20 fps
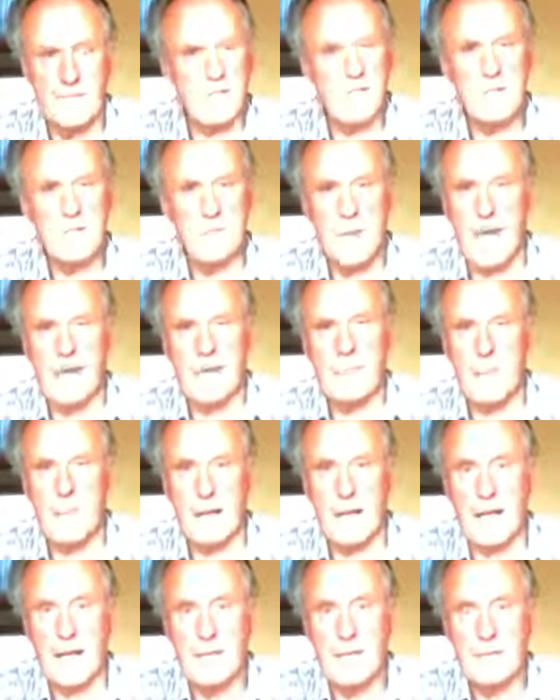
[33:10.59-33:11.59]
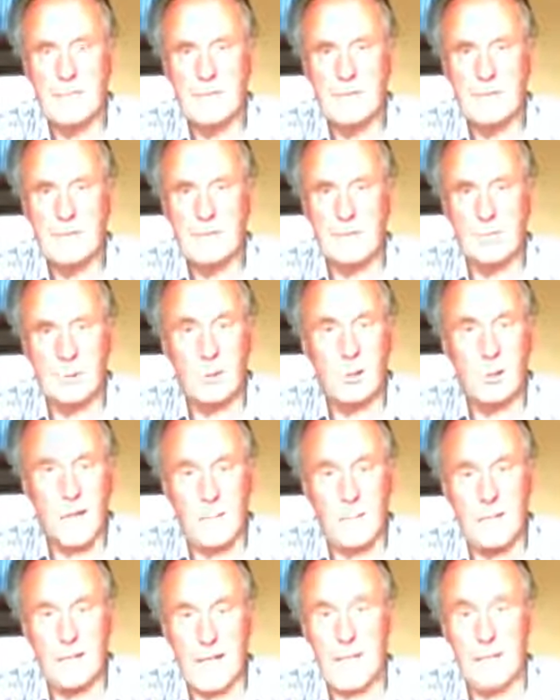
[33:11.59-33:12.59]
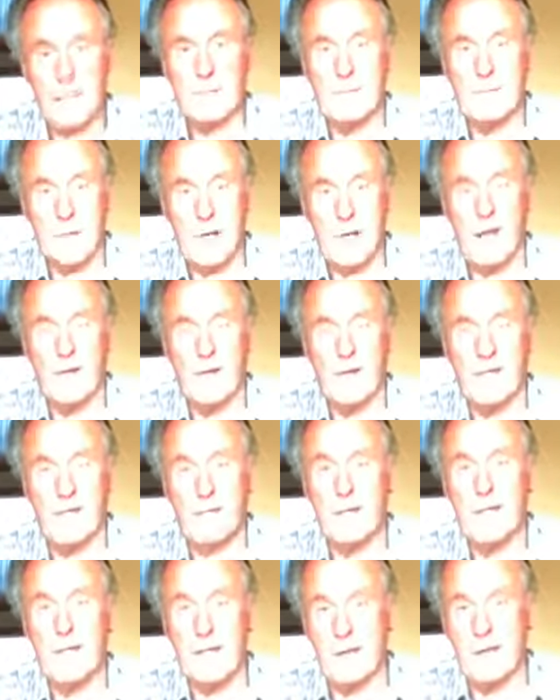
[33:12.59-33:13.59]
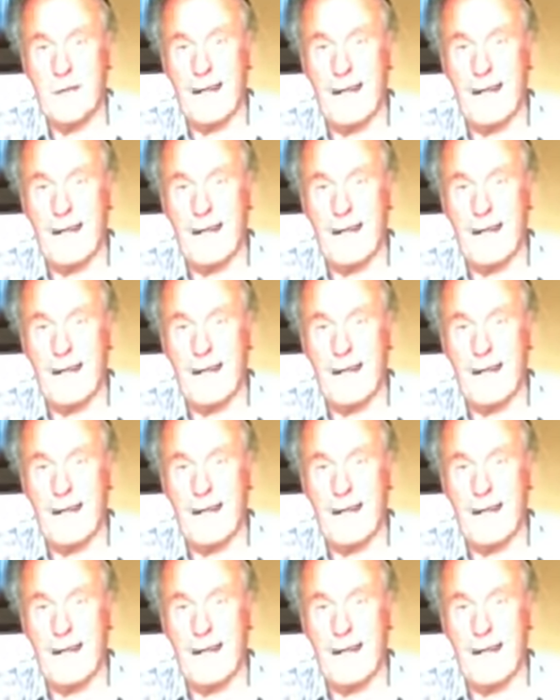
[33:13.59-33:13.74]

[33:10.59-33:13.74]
He doesn't spend money. But will come and take the money off you and win your